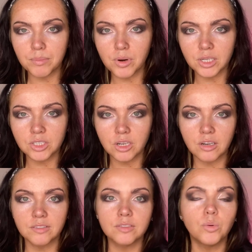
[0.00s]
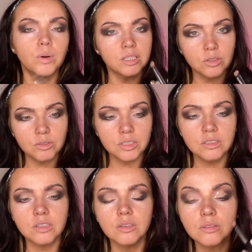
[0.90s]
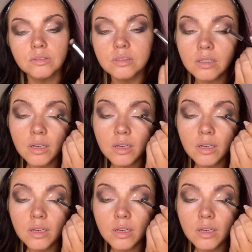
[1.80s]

the brush off, the one you just used,